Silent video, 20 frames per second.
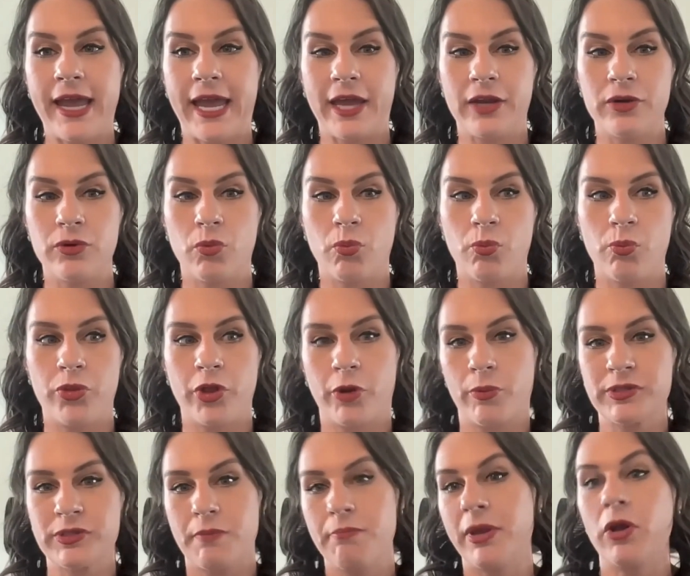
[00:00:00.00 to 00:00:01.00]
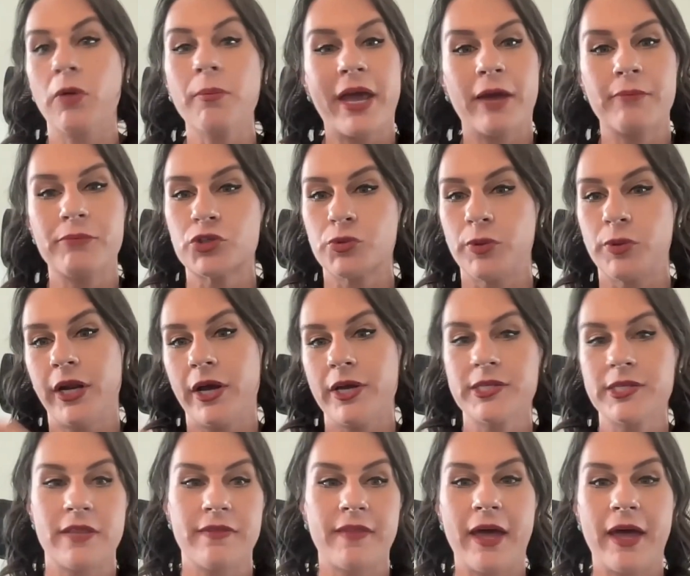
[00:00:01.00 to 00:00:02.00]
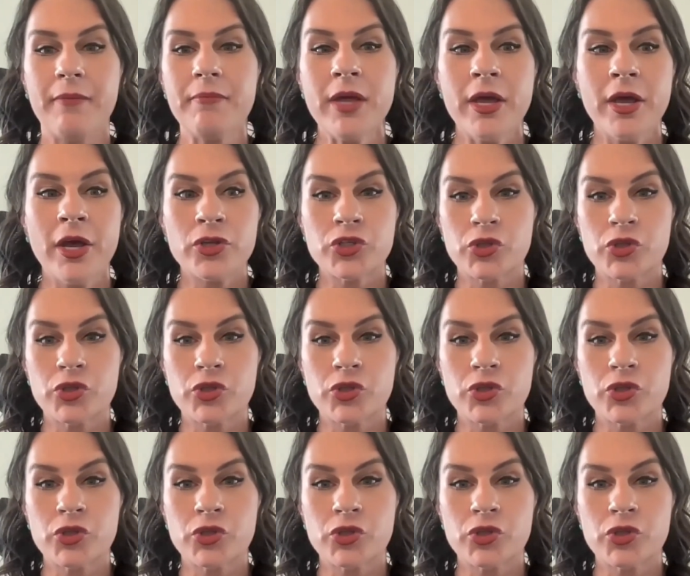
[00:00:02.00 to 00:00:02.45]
and there was a middleman between us and them.